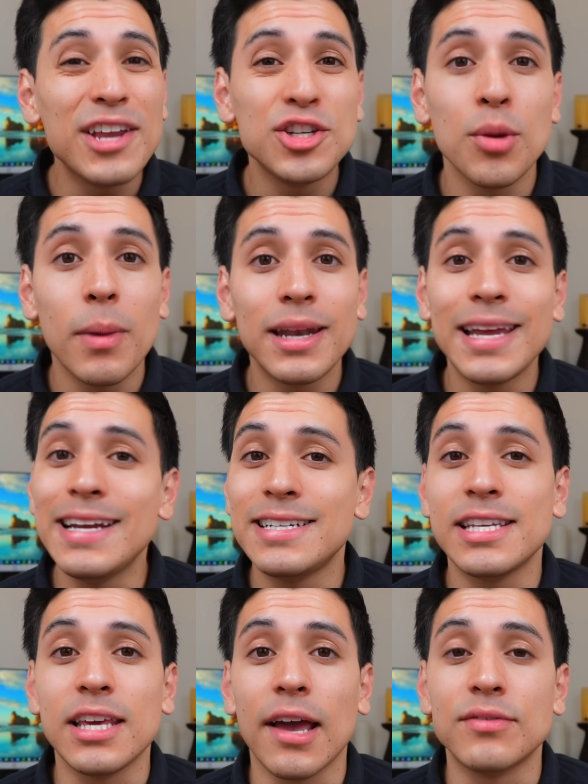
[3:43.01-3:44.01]
too many
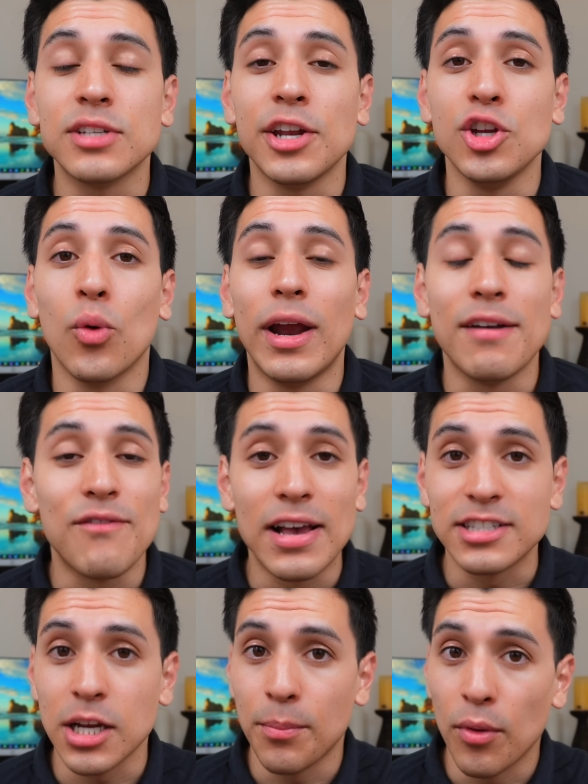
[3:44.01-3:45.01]
ETFs in your
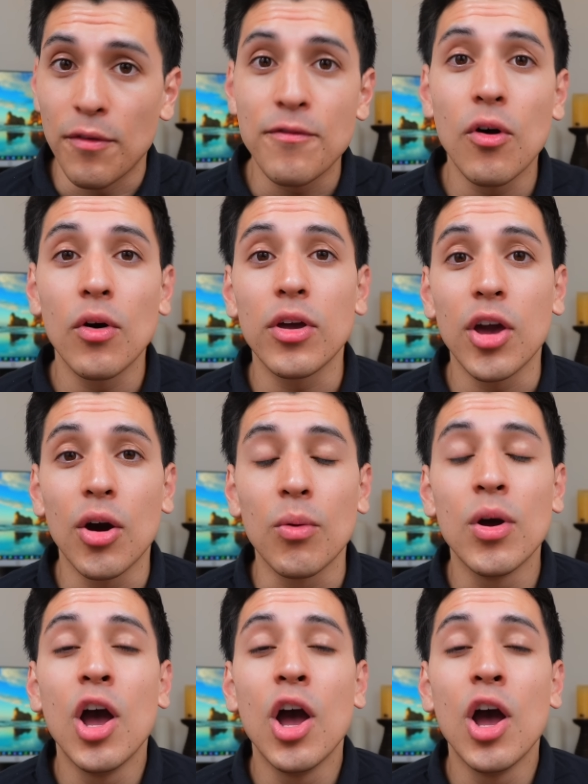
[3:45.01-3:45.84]
investing portfolio,